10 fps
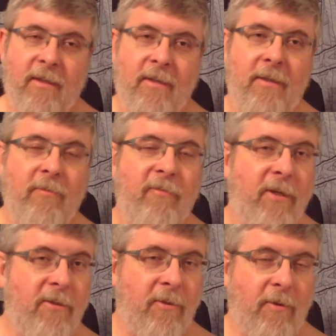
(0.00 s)
a little
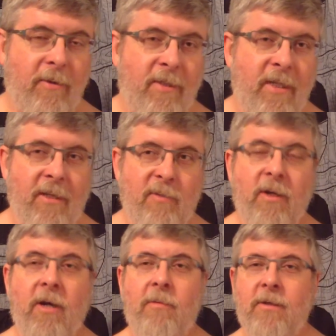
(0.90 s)
refresher course in
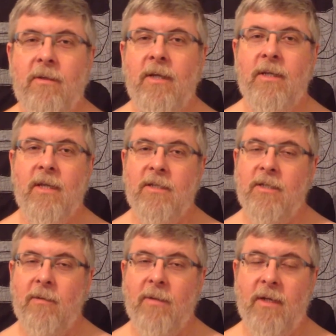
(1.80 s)
algebra, I hope you'll hit that
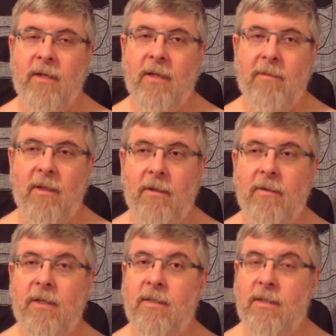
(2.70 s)
share button down below
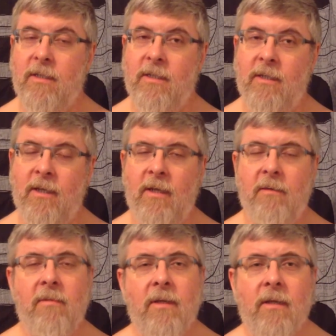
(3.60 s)
and send it to
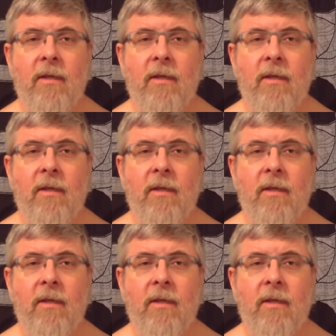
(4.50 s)
them.